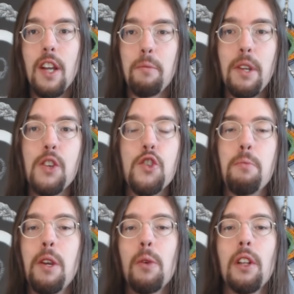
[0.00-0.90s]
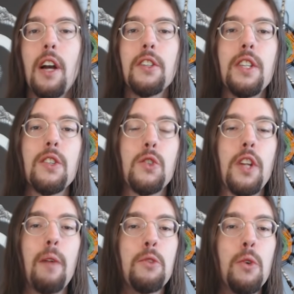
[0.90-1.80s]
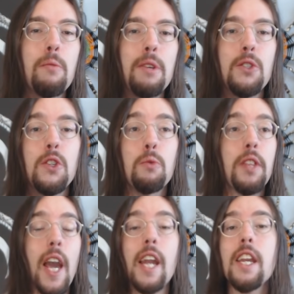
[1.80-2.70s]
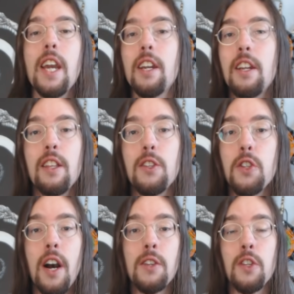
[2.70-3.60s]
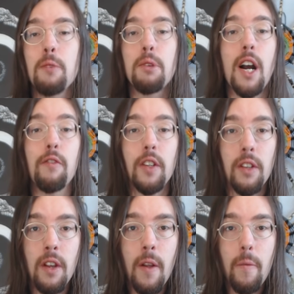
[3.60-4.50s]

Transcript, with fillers: Companies should be reluctant to stop doing business with any entity that's causing a profit.